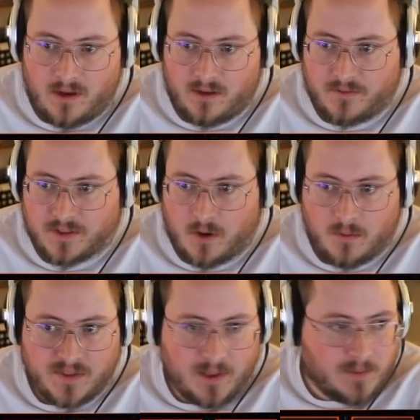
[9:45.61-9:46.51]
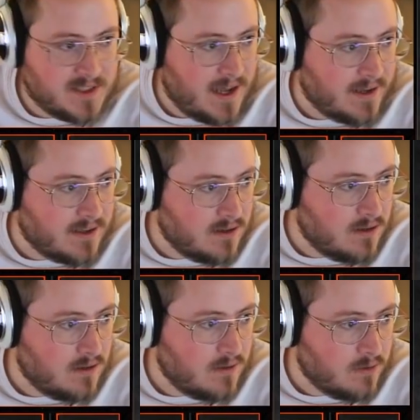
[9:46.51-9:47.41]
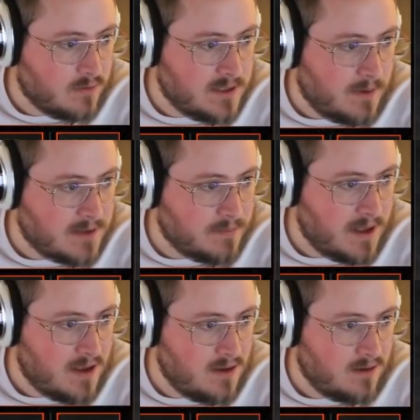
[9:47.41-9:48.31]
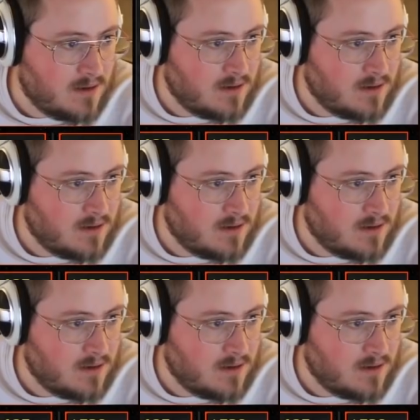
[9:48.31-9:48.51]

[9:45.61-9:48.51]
that'll give us almost double stack here. Three spots paid.